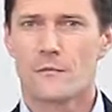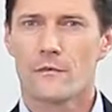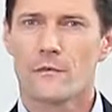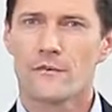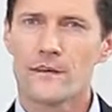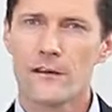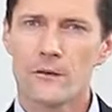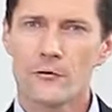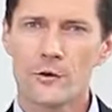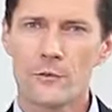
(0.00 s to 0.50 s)

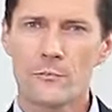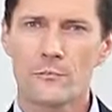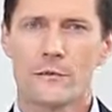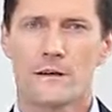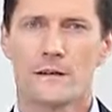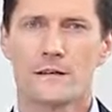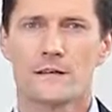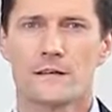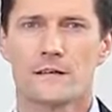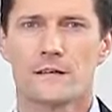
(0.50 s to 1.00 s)
The
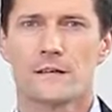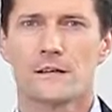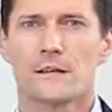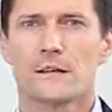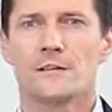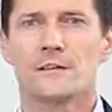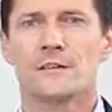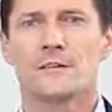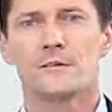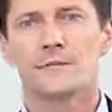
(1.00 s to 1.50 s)
equipment
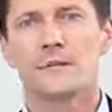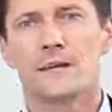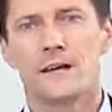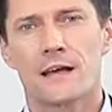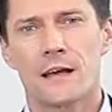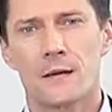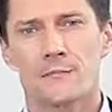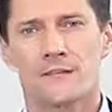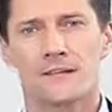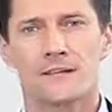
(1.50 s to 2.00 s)
needs to be
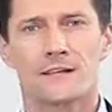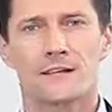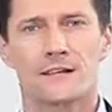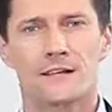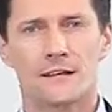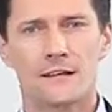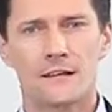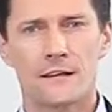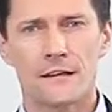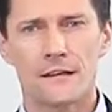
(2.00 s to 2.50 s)
kept in a
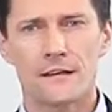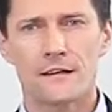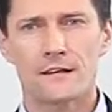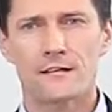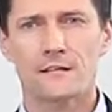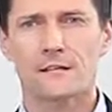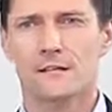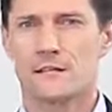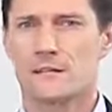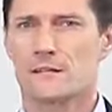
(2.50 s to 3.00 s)

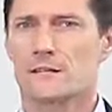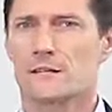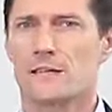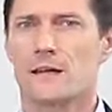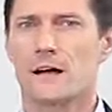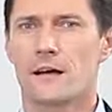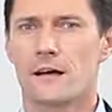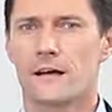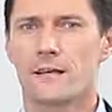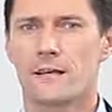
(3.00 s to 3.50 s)
clean,
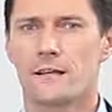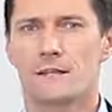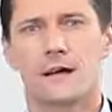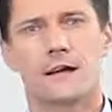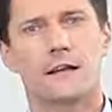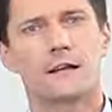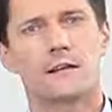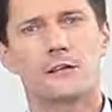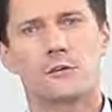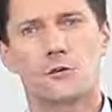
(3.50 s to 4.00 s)
tight
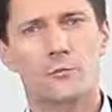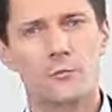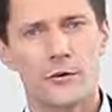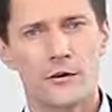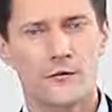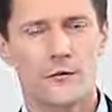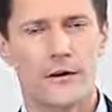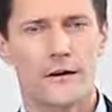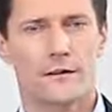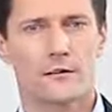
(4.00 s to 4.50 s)
and
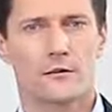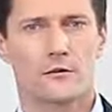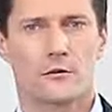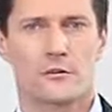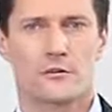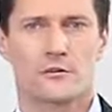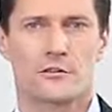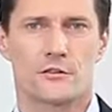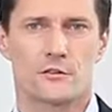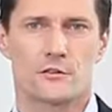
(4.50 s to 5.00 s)
lubricated
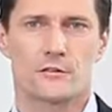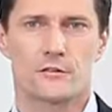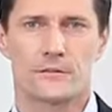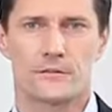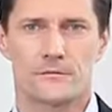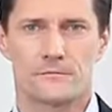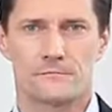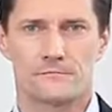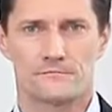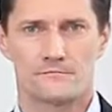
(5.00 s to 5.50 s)

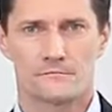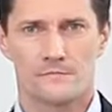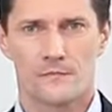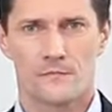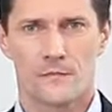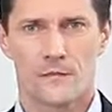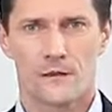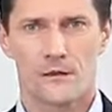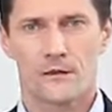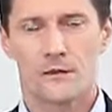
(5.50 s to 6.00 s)
conditions.
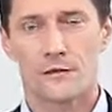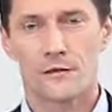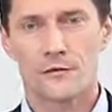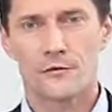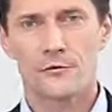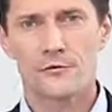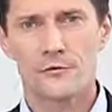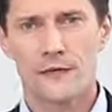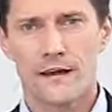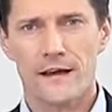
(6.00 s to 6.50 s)
To
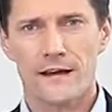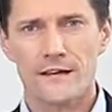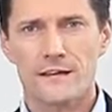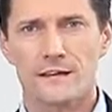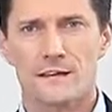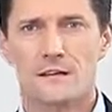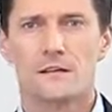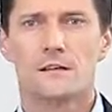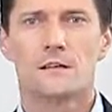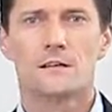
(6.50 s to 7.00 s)
do that,
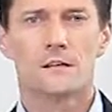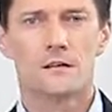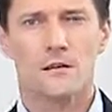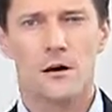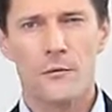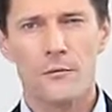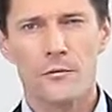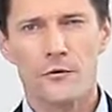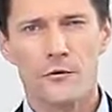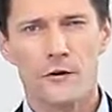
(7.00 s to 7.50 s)

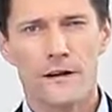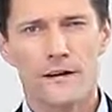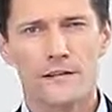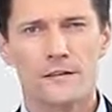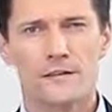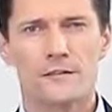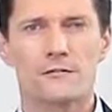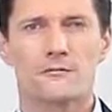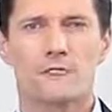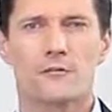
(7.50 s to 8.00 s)

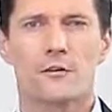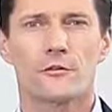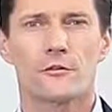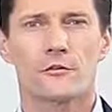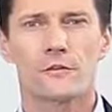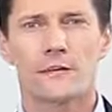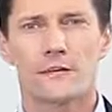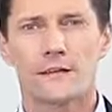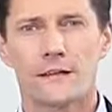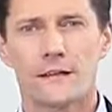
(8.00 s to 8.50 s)
operators follow
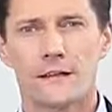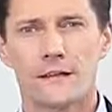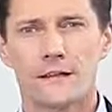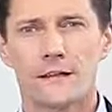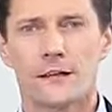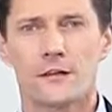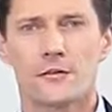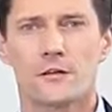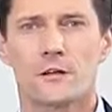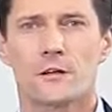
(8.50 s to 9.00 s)
clear
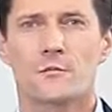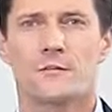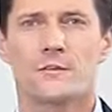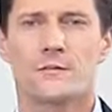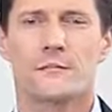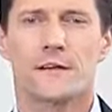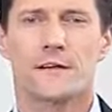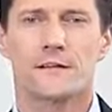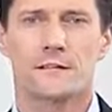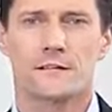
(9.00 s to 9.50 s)
autonomous
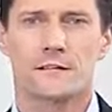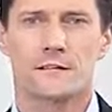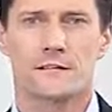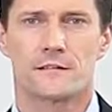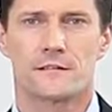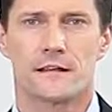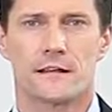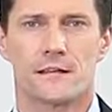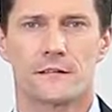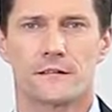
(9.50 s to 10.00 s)
maintenance
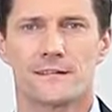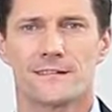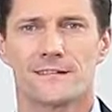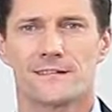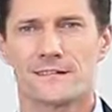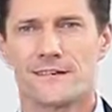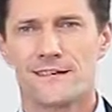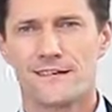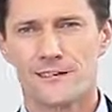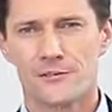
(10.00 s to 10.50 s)

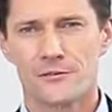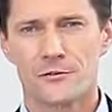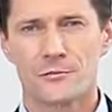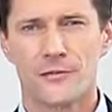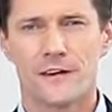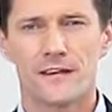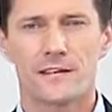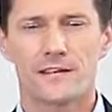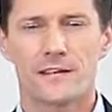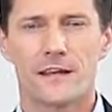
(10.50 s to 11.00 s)
standards to
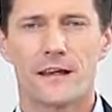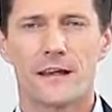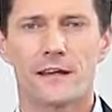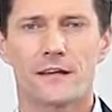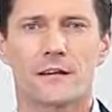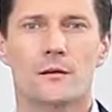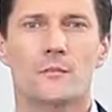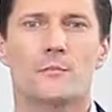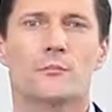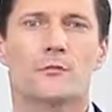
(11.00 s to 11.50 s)
maintain
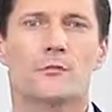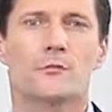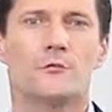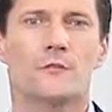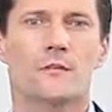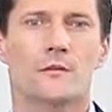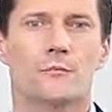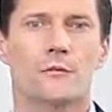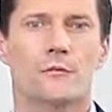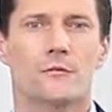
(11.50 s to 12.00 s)
and improve
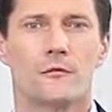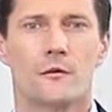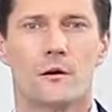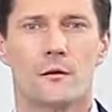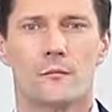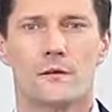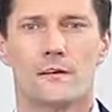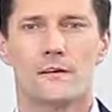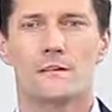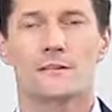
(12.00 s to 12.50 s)
the
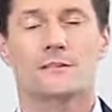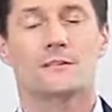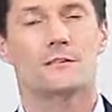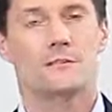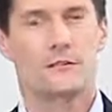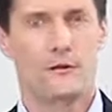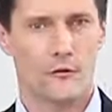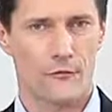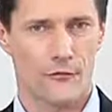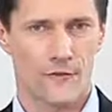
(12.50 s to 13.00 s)
performance
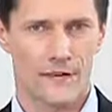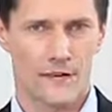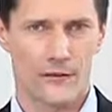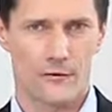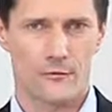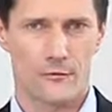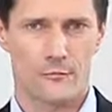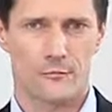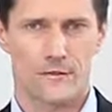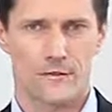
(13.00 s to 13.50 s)
of the
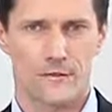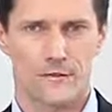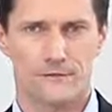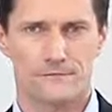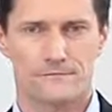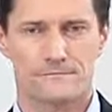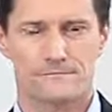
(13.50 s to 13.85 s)
equipment.